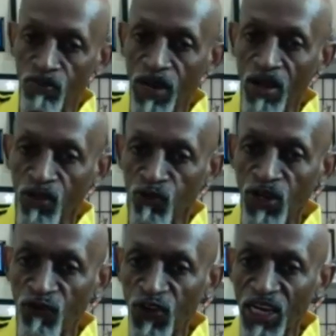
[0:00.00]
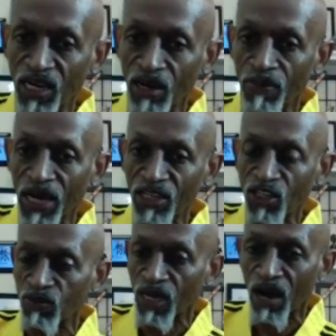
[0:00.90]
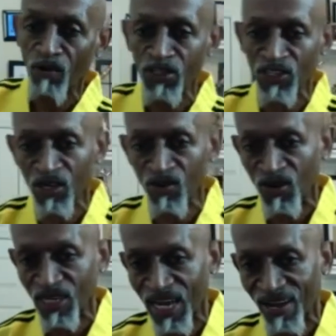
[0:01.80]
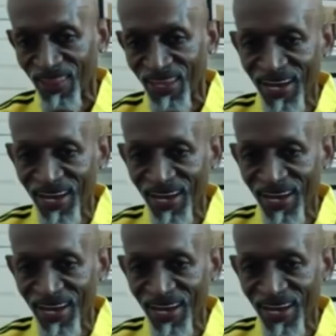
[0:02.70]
about 3 feet in the basement. I wasn't going down there.